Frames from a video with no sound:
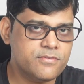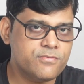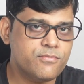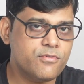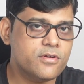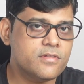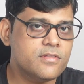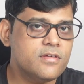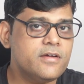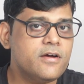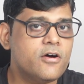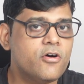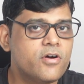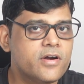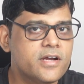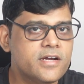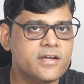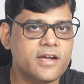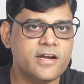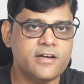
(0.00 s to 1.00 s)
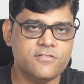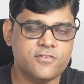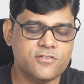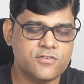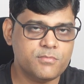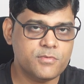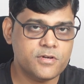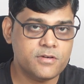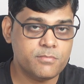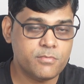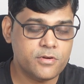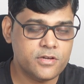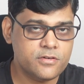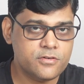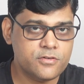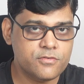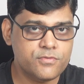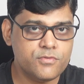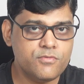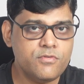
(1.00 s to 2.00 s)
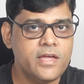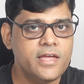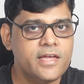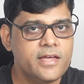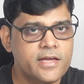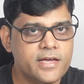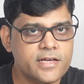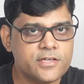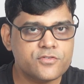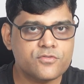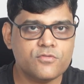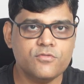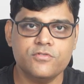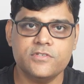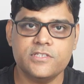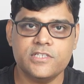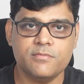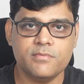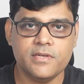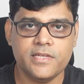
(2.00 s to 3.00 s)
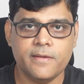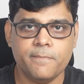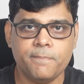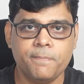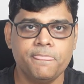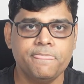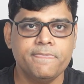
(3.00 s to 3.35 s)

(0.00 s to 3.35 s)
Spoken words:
for the audit adjustment point of view exclusively.